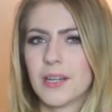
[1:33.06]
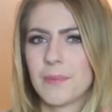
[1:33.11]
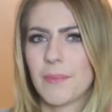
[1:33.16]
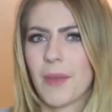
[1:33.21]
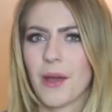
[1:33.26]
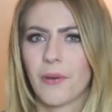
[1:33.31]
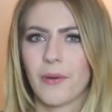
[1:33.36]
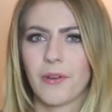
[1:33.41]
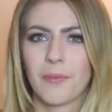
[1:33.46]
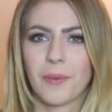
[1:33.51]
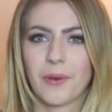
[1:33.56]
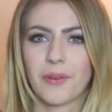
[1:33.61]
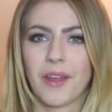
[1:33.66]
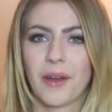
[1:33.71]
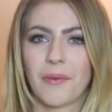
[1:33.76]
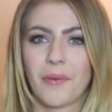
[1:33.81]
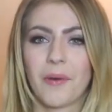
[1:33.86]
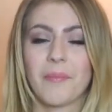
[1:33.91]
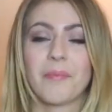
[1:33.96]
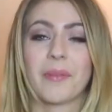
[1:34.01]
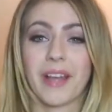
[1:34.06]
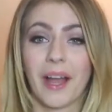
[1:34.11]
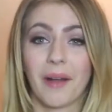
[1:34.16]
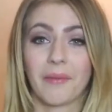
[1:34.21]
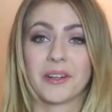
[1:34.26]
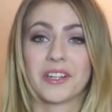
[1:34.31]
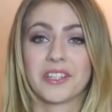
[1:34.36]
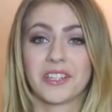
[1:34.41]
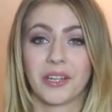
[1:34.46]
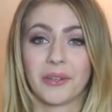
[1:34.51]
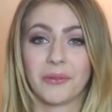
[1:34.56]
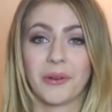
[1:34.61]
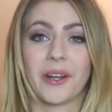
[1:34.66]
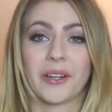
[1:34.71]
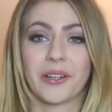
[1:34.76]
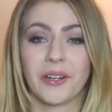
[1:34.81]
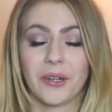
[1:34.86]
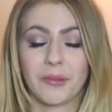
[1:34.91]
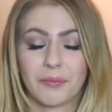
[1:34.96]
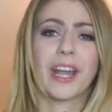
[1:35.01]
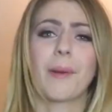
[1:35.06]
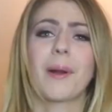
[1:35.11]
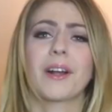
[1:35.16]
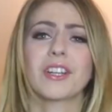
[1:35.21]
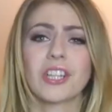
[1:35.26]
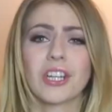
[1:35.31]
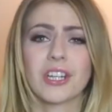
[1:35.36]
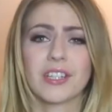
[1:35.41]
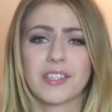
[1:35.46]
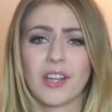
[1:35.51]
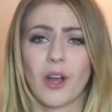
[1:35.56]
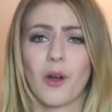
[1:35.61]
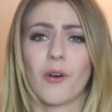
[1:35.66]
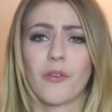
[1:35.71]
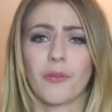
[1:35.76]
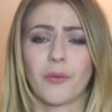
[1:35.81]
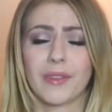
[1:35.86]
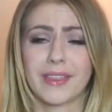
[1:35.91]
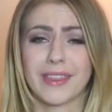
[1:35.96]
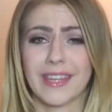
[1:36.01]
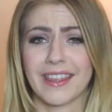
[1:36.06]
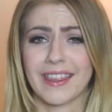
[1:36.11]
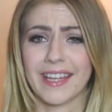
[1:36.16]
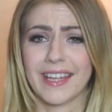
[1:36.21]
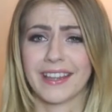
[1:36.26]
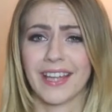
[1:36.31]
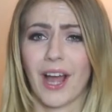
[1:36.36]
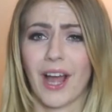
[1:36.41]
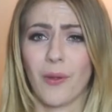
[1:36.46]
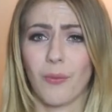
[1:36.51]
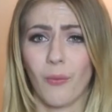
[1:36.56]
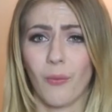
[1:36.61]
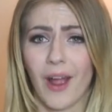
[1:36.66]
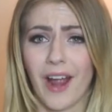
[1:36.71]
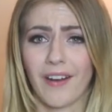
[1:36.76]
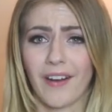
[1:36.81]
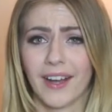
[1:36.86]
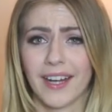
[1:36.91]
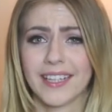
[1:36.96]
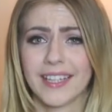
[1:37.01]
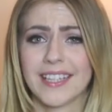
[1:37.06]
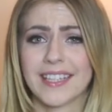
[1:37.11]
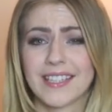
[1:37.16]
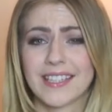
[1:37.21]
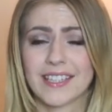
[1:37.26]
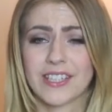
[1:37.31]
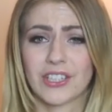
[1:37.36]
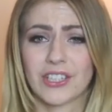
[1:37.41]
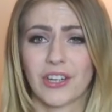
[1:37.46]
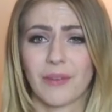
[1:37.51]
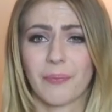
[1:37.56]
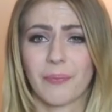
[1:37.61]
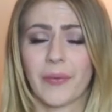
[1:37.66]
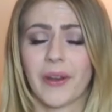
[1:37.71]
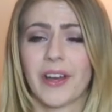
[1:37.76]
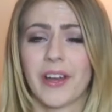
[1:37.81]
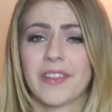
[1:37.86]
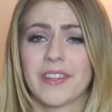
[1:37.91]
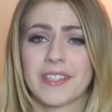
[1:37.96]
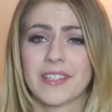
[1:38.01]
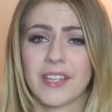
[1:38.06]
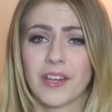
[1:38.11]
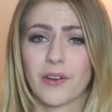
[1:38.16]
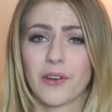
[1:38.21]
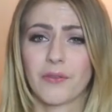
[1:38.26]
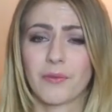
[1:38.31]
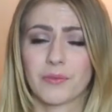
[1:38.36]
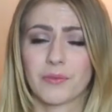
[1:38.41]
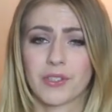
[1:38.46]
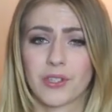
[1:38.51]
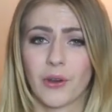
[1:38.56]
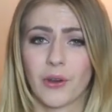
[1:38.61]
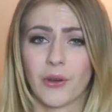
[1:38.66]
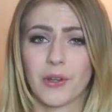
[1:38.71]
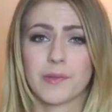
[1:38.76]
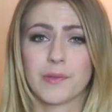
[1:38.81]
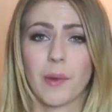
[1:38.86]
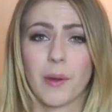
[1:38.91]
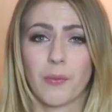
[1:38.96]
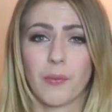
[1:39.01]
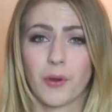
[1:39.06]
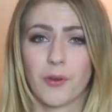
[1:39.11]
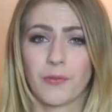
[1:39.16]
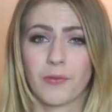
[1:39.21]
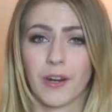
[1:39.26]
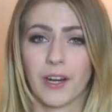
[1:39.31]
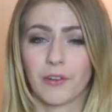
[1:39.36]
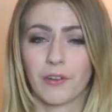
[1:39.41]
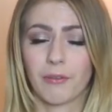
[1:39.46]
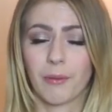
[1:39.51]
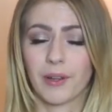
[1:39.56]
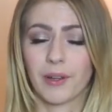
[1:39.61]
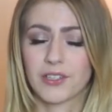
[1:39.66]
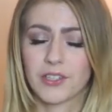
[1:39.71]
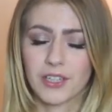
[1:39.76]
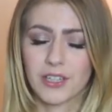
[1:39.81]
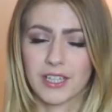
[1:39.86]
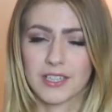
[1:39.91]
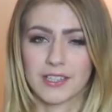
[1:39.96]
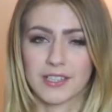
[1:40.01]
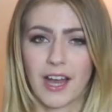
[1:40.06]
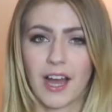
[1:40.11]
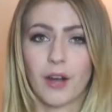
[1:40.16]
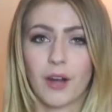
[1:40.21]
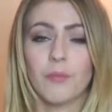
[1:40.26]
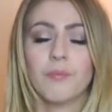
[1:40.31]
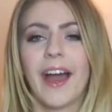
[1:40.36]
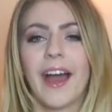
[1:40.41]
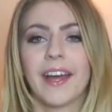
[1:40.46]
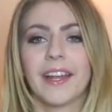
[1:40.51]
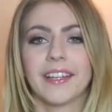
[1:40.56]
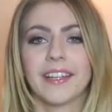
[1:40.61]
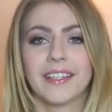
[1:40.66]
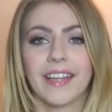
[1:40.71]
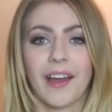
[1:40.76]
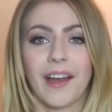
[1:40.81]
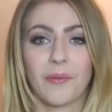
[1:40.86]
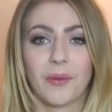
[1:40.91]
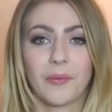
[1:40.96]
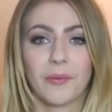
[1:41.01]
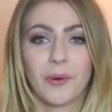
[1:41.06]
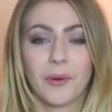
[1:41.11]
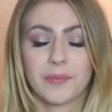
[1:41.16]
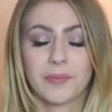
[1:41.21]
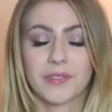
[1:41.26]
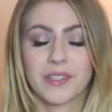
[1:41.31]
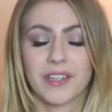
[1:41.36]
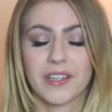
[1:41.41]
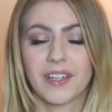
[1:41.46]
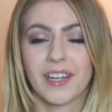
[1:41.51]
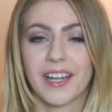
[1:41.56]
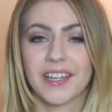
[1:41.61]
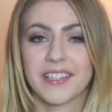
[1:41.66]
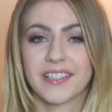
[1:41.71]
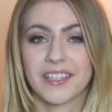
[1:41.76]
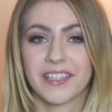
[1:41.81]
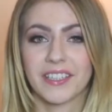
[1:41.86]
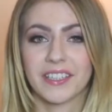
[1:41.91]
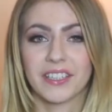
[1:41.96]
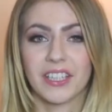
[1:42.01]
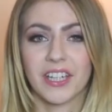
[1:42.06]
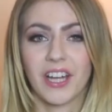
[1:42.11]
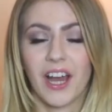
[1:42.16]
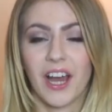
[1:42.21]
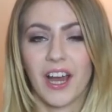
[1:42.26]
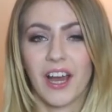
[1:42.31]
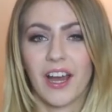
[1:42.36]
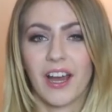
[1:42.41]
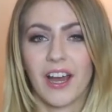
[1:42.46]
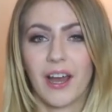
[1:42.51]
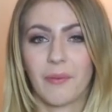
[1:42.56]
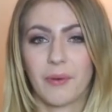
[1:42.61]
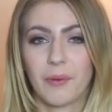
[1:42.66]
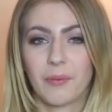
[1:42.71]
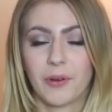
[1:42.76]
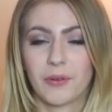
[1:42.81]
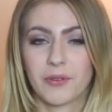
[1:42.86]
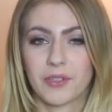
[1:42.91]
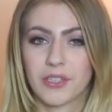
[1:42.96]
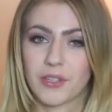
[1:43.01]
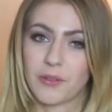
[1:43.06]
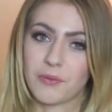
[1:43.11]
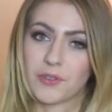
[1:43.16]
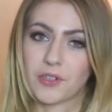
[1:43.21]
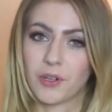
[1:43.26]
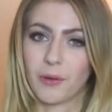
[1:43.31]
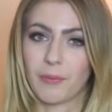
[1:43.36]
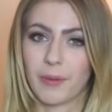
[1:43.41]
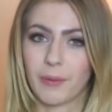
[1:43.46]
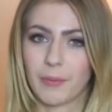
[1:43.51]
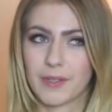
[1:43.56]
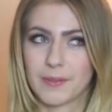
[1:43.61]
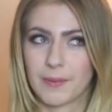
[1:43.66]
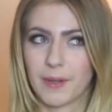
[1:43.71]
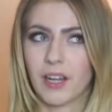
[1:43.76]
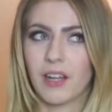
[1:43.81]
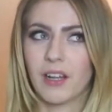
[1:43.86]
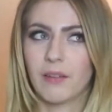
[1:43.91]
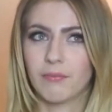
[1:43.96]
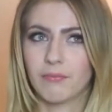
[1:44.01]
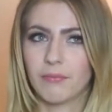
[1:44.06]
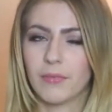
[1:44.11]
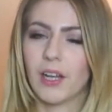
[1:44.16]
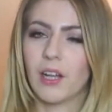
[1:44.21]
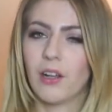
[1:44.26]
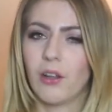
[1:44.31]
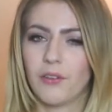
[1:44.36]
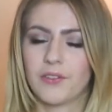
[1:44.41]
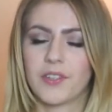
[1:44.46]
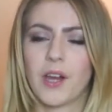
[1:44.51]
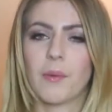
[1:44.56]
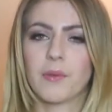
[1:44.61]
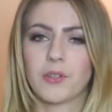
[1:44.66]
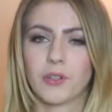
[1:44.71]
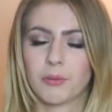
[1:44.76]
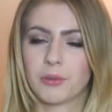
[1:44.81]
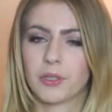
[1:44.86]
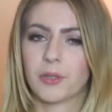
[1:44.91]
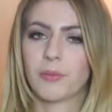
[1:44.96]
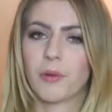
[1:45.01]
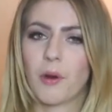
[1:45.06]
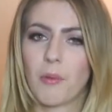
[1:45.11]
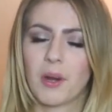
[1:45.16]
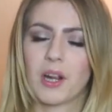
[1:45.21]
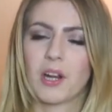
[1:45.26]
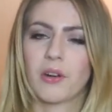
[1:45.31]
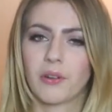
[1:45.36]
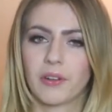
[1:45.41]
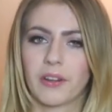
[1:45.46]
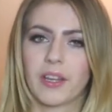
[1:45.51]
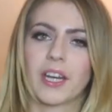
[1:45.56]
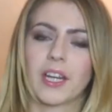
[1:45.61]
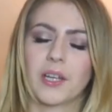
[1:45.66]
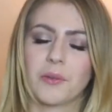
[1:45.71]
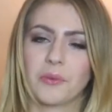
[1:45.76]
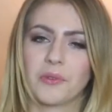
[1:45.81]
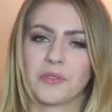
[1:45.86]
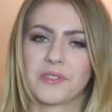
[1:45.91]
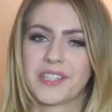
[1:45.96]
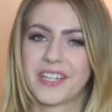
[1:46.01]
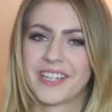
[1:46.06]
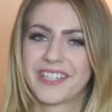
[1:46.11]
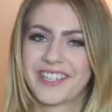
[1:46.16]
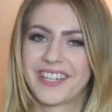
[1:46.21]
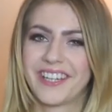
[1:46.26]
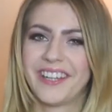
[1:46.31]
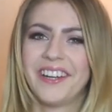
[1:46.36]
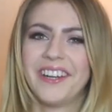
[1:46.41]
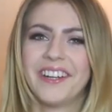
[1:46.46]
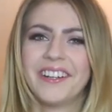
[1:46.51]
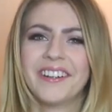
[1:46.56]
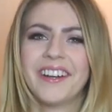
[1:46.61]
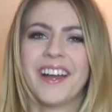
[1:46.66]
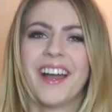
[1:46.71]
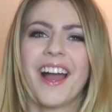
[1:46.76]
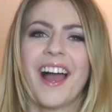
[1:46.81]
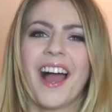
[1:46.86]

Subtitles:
bear with me on that one. But yeah, I'm gonna show you what I got. Okay, I'm actually gonna start off with the thing that I'm wearing, and this is a jumper. This I got from Scott, who's my boyfriend of about 2 years now. And yeah, we bought to London, and we bought to Topshop, but we spent a lot of time Topshop, probably longer than he wanted to.